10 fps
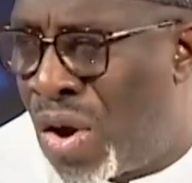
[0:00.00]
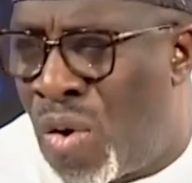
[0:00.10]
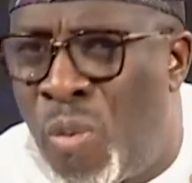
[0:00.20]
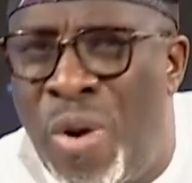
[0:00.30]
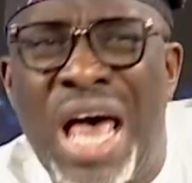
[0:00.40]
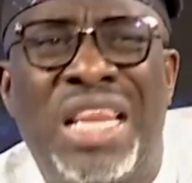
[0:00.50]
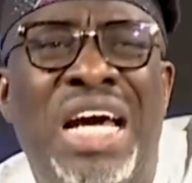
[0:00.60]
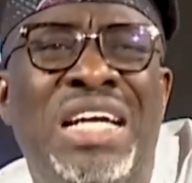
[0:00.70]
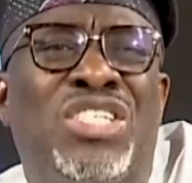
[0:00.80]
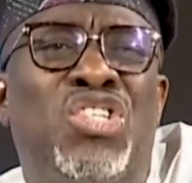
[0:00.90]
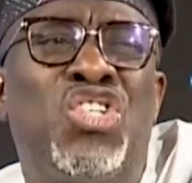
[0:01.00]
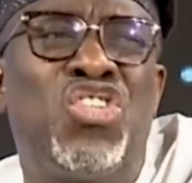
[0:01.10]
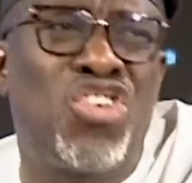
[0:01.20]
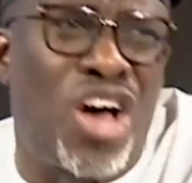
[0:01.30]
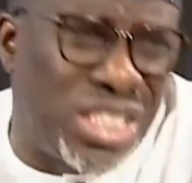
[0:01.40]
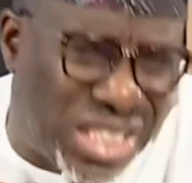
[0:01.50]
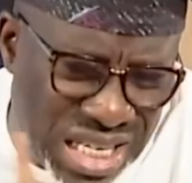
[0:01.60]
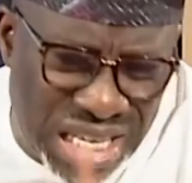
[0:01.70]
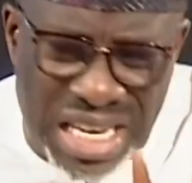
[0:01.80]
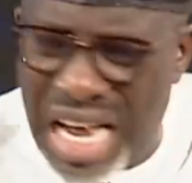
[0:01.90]
where there is
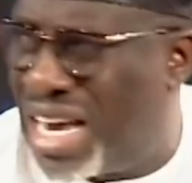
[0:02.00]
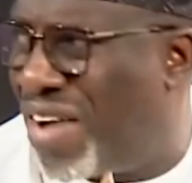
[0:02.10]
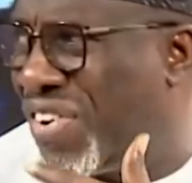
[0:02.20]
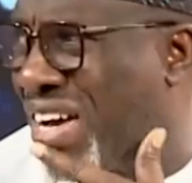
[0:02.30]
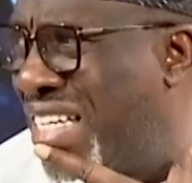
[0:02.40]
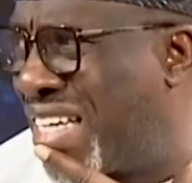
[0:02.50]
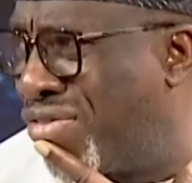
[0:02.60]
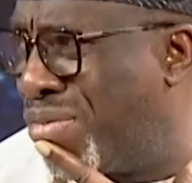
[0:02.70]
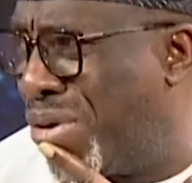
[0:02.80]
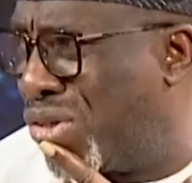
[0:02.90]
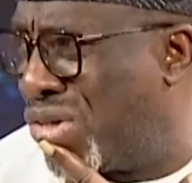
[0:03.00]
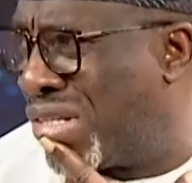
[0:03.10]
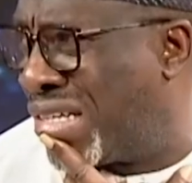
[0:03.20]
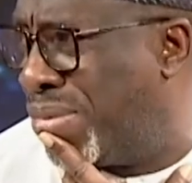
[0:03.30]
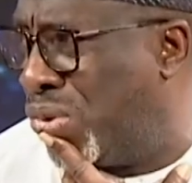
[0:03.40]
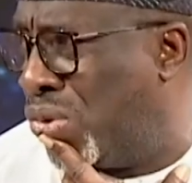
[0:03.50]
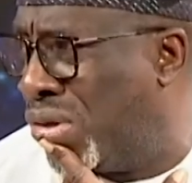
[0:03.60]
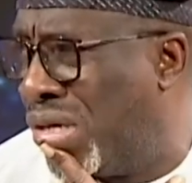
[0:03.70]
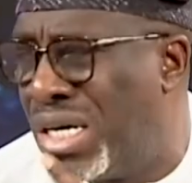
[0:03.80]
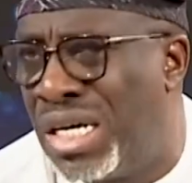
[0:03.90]
nothing that the Africans have to bring to the table
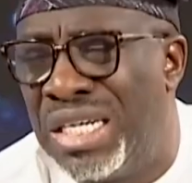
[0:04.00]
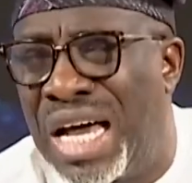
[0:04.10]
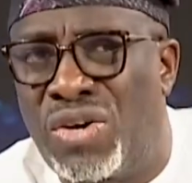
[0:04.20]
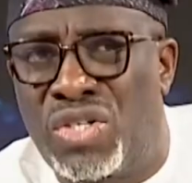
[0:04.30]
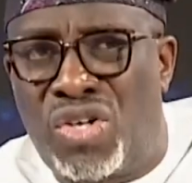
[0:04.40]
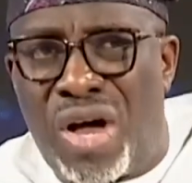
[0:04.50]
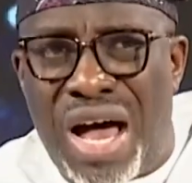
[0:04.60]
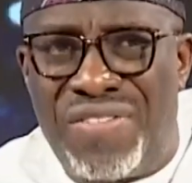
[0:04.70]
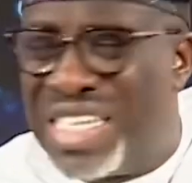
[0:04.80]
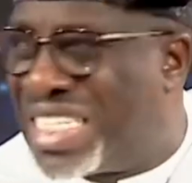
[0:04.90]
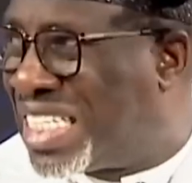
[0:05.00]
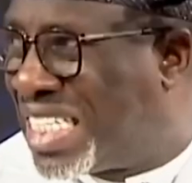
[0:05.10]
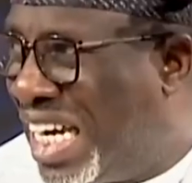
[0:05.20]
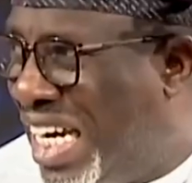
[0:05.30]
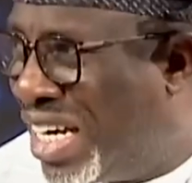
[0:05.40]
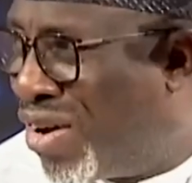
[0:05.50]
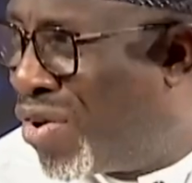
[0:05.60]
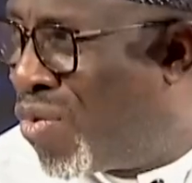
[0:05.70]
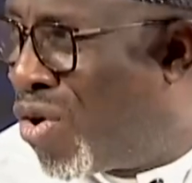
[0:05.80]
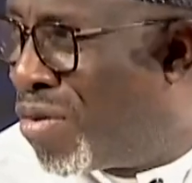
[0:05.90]
that does not have a ceiling of
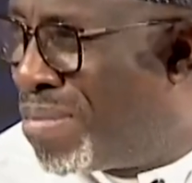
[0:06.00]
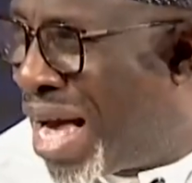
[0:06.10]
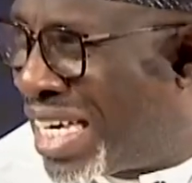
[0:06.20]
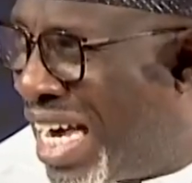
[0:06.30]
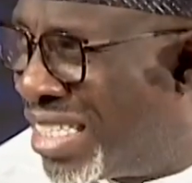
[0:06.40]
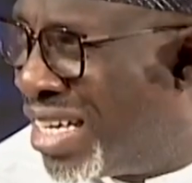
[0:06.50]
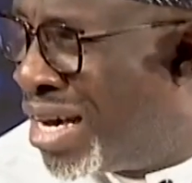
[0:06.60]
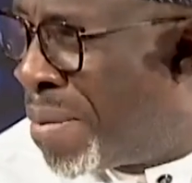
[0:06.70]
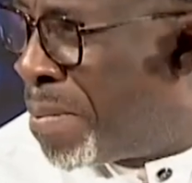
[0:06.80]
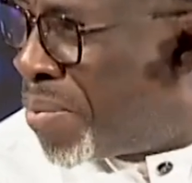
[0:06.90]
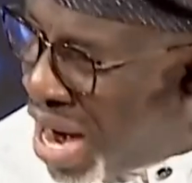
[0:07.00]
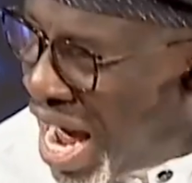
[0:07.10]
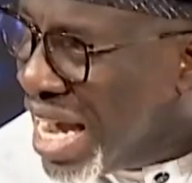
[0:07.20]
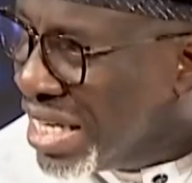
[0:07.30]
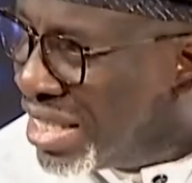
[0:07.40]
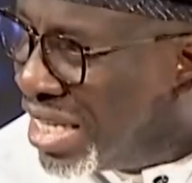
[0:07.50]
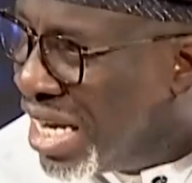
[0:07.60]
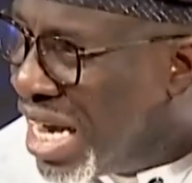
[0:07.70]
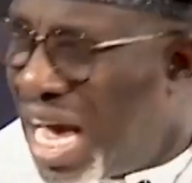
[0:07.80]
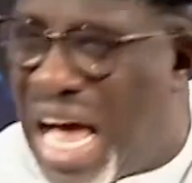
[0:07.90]
a world market price.
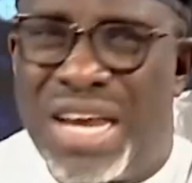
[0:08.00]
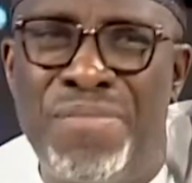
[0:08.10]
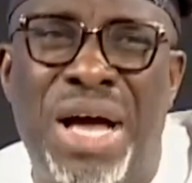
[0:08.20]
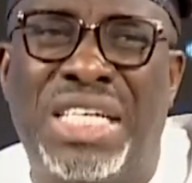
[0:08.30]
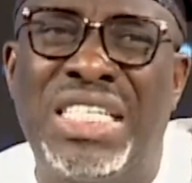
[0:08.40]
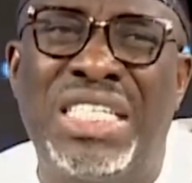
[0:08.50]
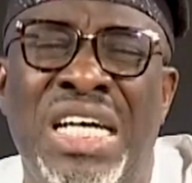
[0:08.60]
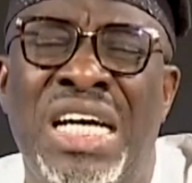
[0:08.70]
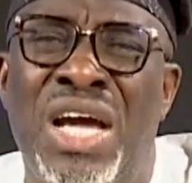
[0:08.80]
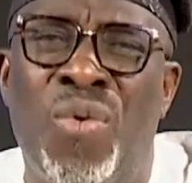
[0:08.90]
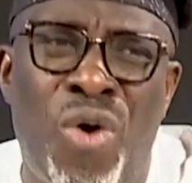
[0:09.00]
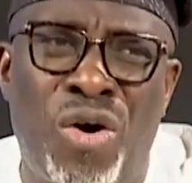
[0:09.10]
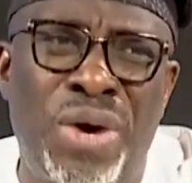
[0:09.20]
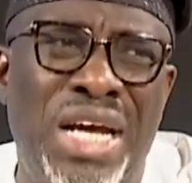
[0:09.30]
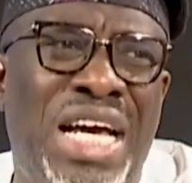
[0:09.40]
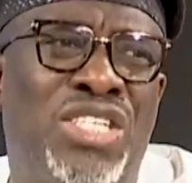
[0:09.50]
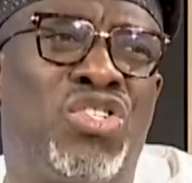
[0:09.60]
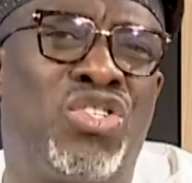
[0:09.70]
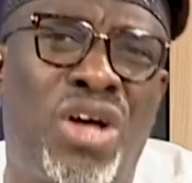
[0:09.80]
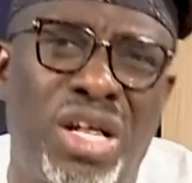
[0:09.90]
And imagine a world where there's
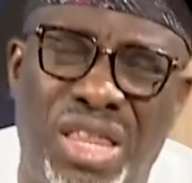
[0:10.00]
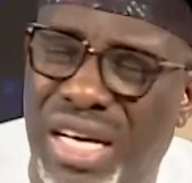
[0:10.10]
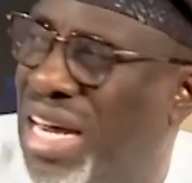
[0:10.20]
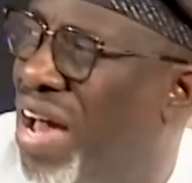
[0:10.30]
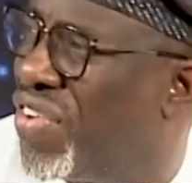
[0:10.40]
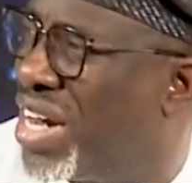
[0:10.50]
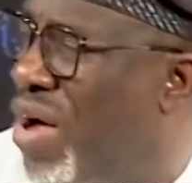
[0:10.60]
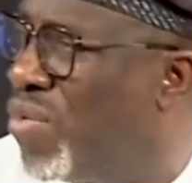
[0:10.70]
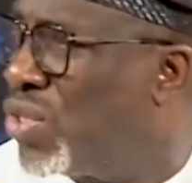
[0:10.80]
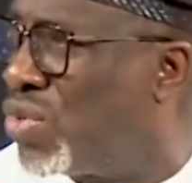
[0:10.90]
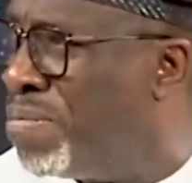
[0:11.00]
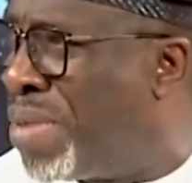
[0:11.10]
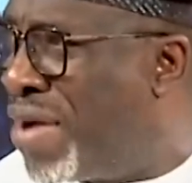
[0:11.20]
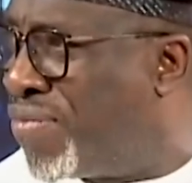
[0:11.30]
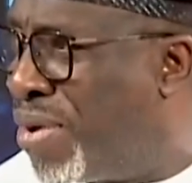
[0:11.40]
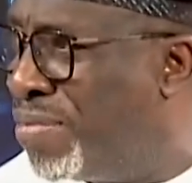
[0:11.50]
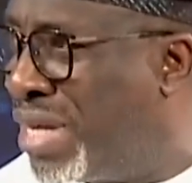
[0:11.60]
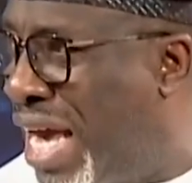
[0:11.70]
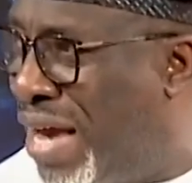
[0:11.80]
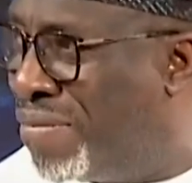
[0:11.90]
nothing the African wants to buy from
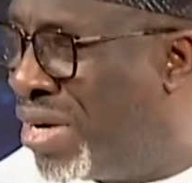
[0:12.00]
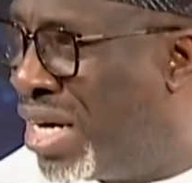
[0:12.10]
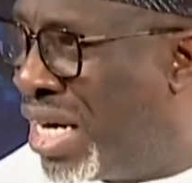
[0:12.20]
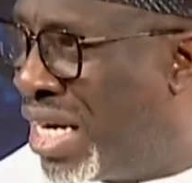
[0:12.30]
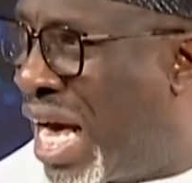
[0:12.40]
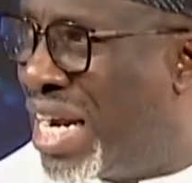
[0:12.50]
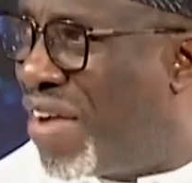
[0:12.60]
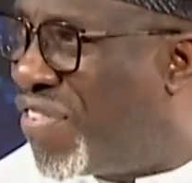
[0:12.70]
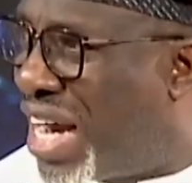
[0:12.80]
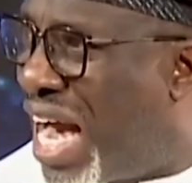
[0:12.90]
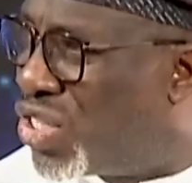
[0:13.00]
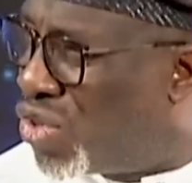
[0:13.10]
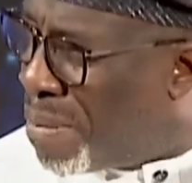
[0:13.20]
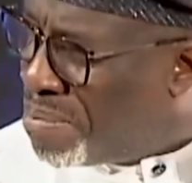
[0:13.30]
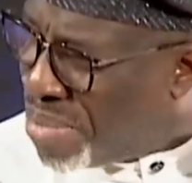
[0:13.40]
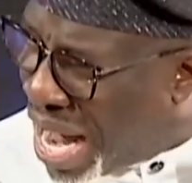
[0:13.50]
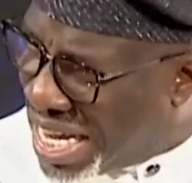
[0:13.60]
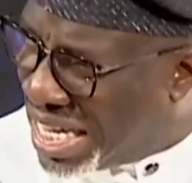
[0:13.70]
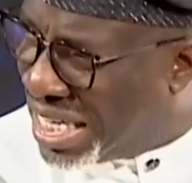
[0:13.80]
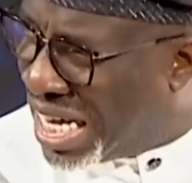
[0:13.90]
them that the African is not
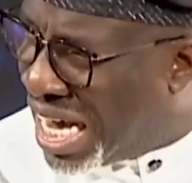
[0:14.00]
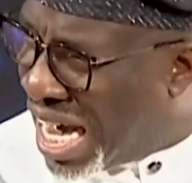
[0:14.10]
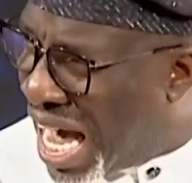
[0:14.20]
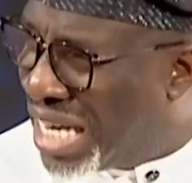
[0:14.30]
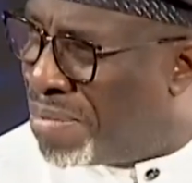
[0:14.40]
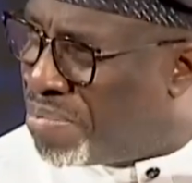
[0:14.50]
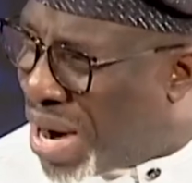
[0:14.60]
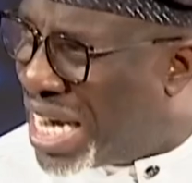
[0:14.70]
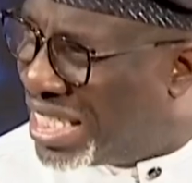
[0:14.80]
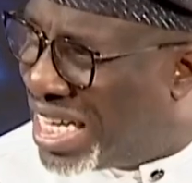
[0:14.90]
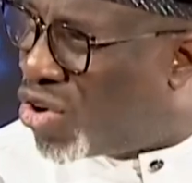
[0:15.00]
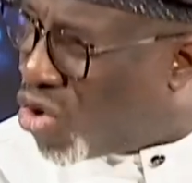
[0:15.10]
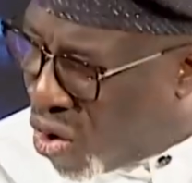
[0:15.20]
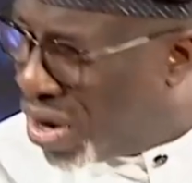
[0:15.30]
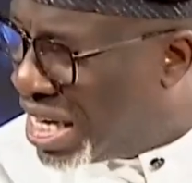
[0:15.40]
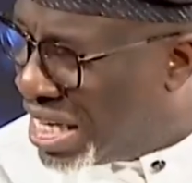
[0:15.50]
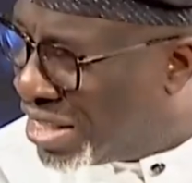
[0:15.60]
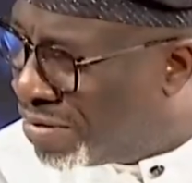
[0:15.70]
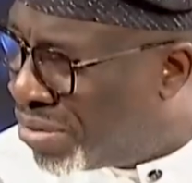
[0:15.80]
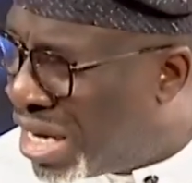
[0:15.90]
buying at the price they call
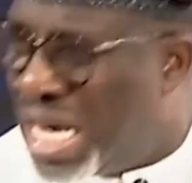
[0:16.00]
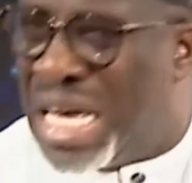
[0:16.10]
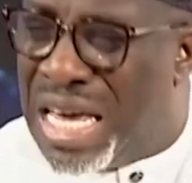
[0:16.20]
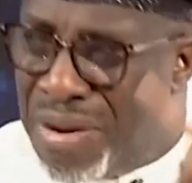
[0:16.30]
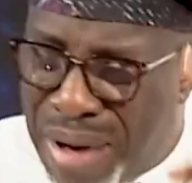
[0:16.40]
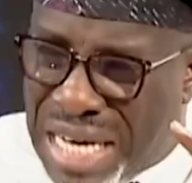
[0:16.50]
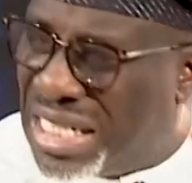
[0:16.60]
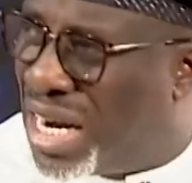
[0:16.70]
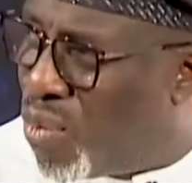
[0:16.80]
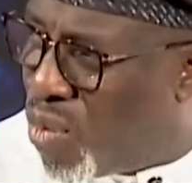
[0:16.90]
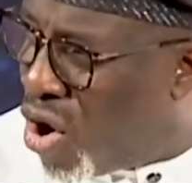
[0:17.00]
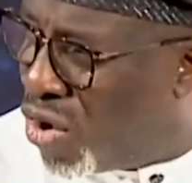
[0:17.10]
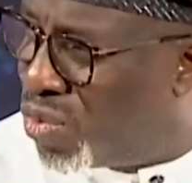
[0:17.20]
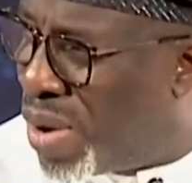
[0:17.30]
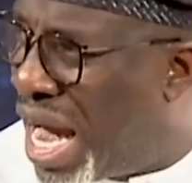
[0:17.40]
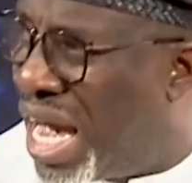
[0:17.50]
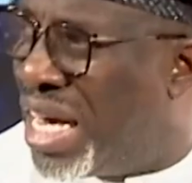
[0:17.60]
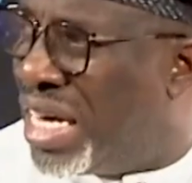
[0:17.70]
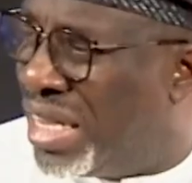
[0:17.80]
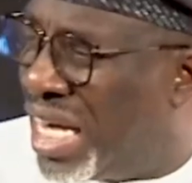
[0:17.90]
it. Imagine a world where
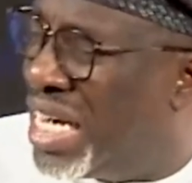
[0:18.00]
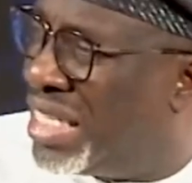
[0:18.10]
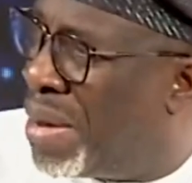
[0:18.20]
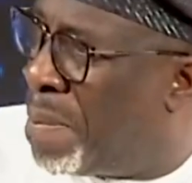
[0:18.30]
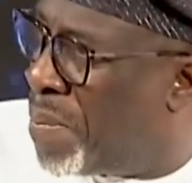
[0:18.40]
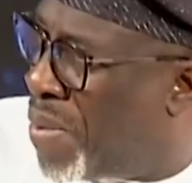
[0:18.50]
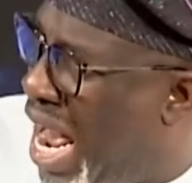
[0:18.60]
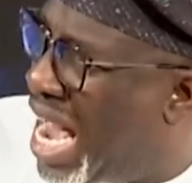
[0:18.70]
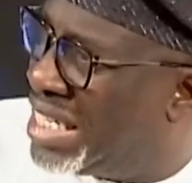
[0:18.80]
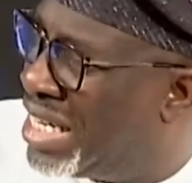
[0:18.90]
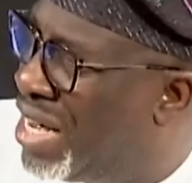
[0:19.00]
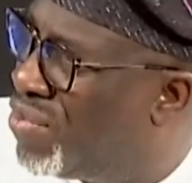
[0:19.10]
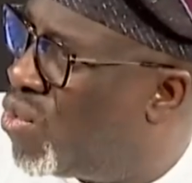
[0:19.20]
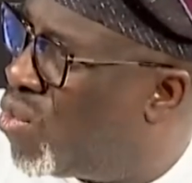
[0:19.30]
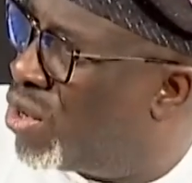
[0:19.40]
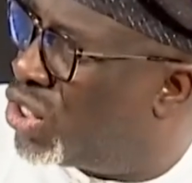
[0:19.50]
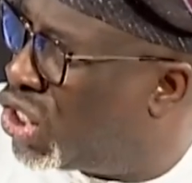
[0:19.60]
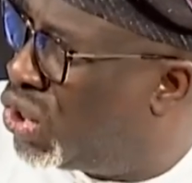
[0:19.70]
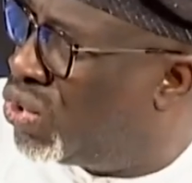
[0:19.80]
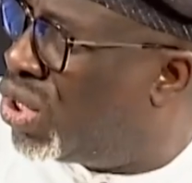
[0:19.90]
there is a price they even
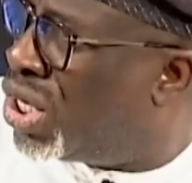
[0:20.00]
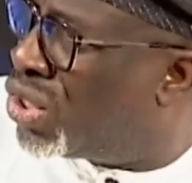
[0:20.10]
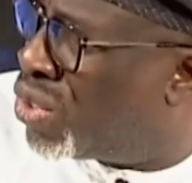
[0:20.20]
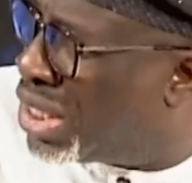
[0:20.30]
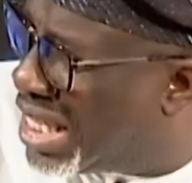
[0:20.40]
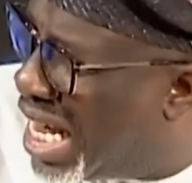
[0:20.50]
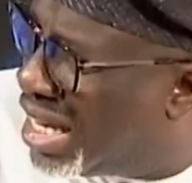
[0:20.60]
want you to sell